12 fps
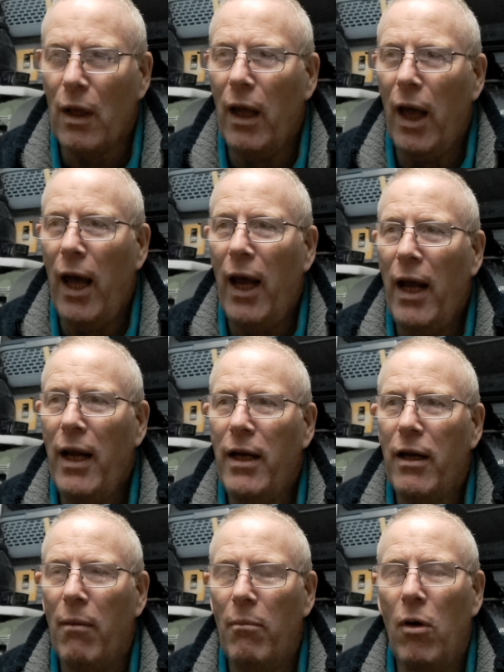
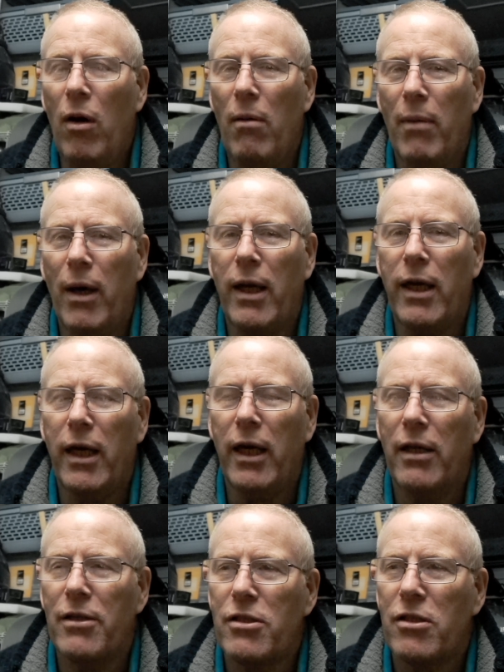and I might make
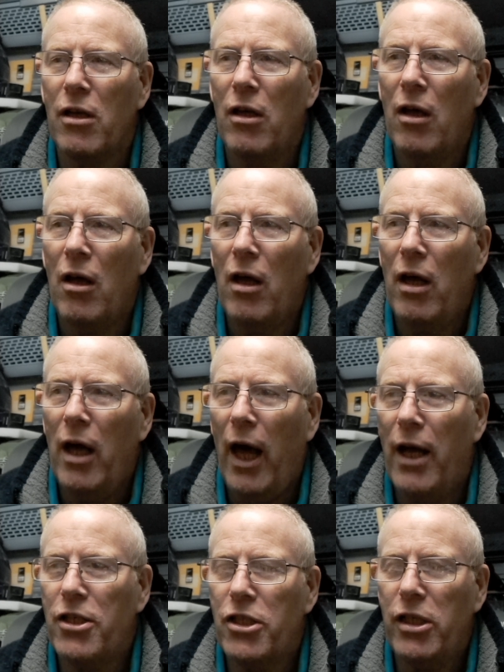it
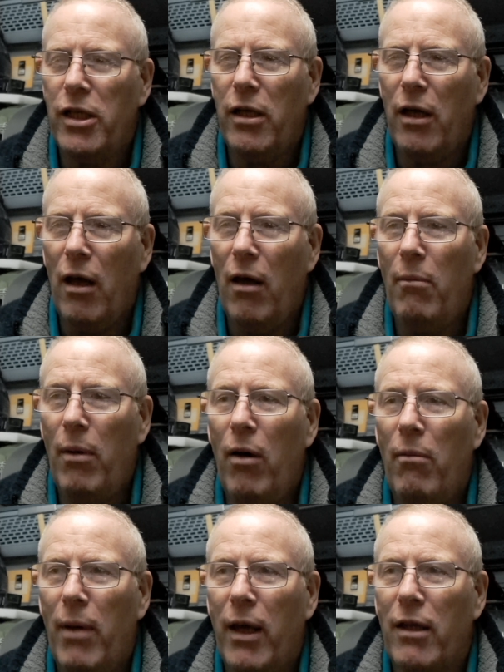actually, I
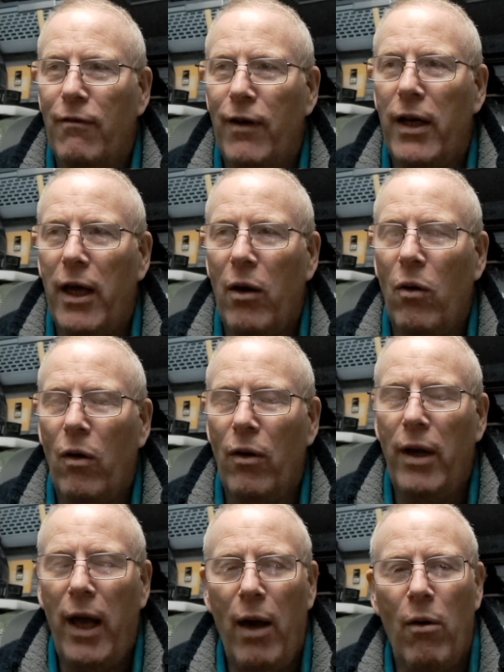might make the video
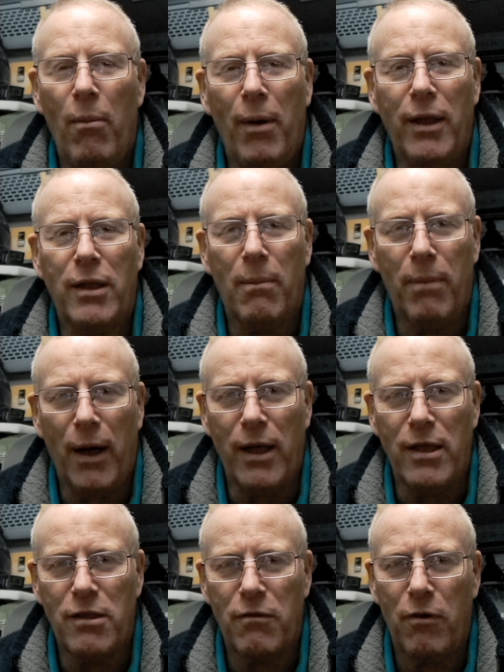on how I made the
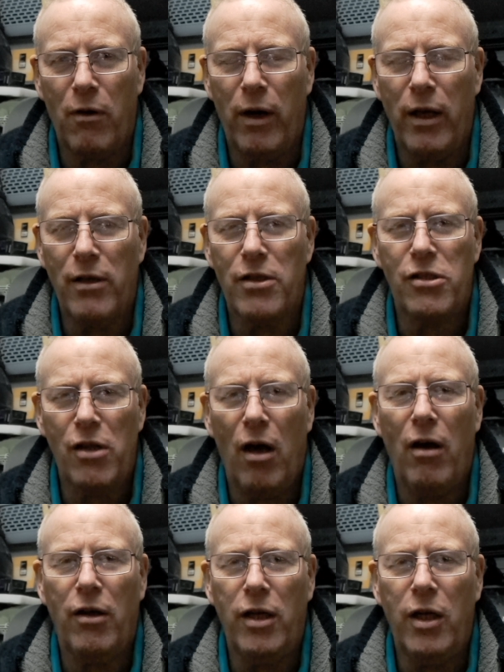base for it to
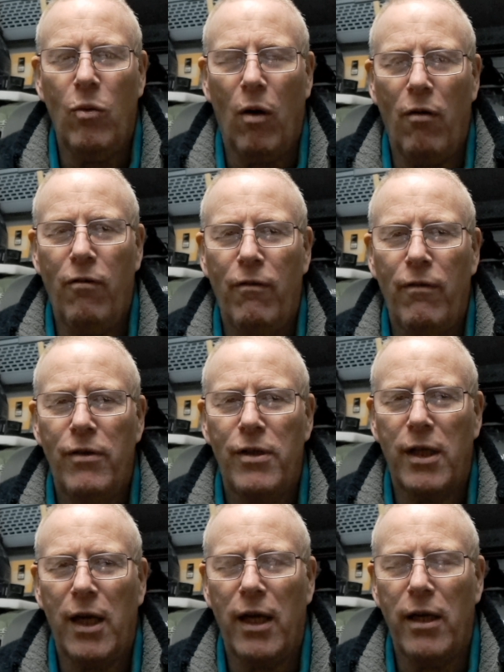start you off, to
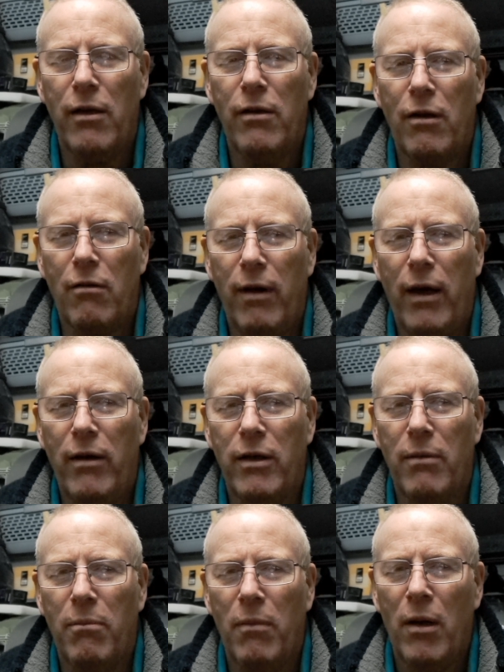get you the
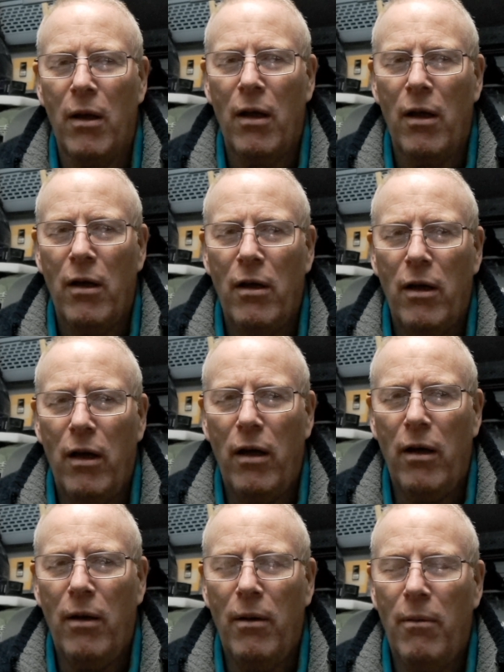grounded,
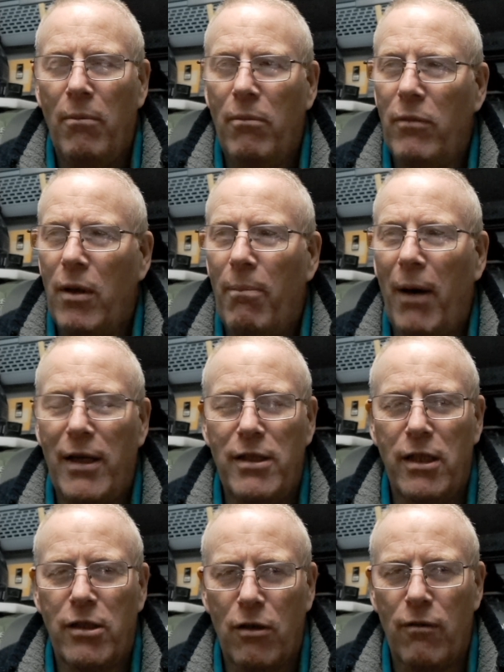the
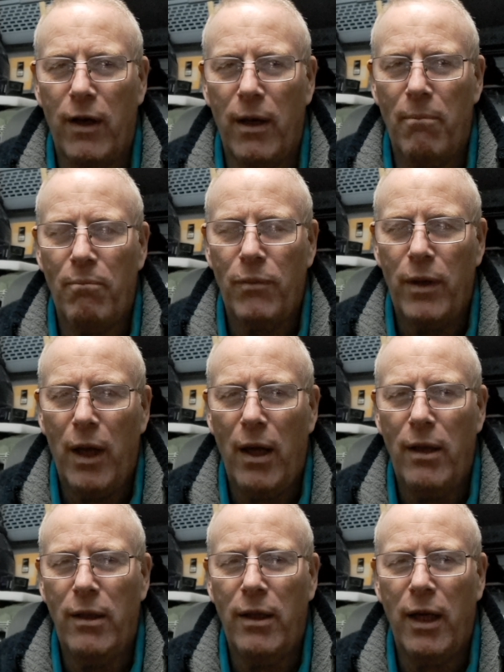basics of it,
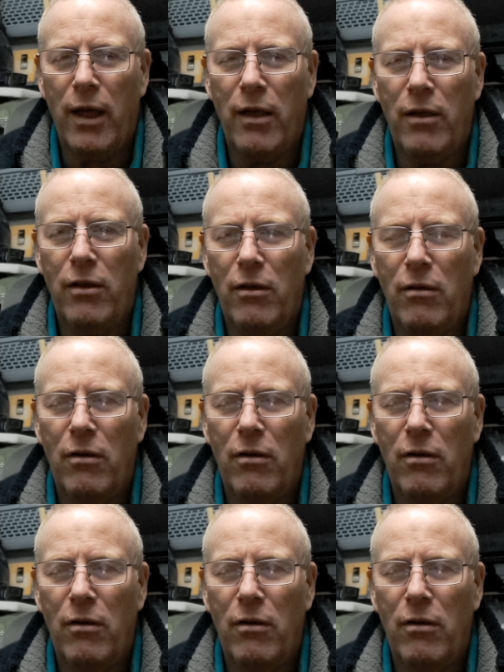and then